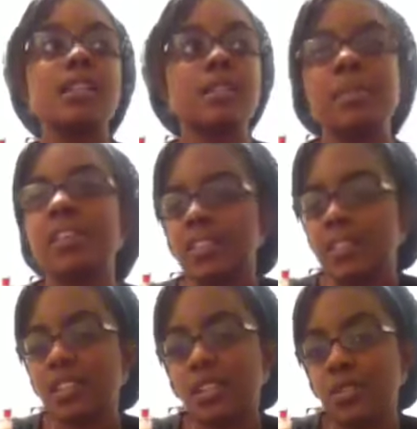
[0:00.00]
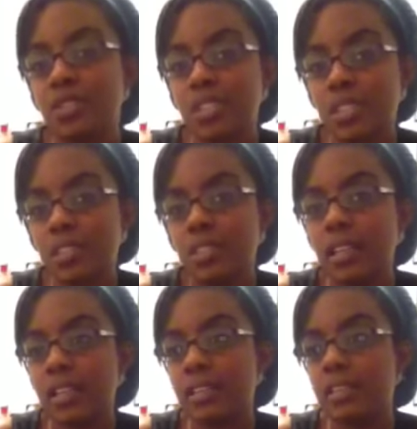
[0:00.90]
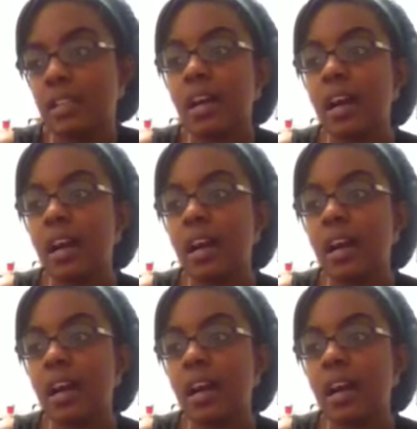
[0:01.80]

to me this is a huge deal, and